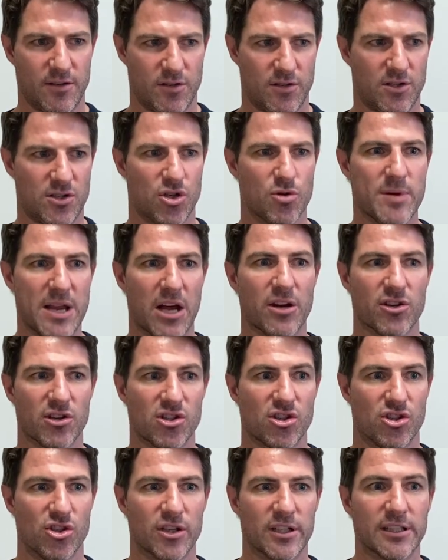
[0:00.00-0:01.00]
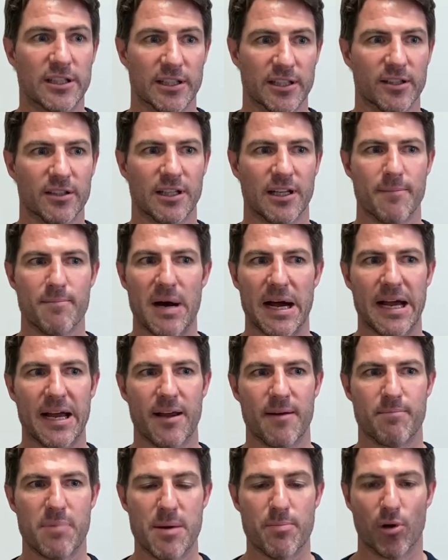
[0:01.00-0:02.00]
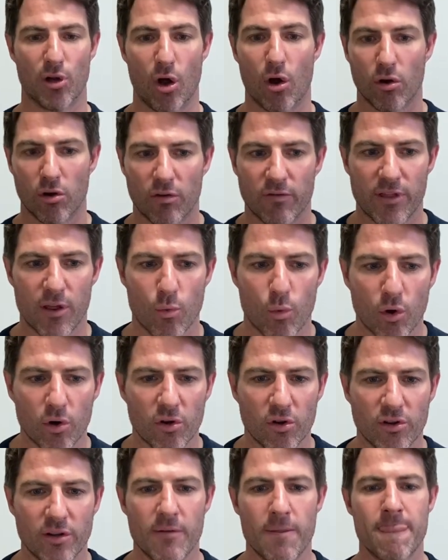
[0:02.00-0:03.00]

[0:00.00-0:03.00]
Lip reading: to be understood clearly by people all over the world.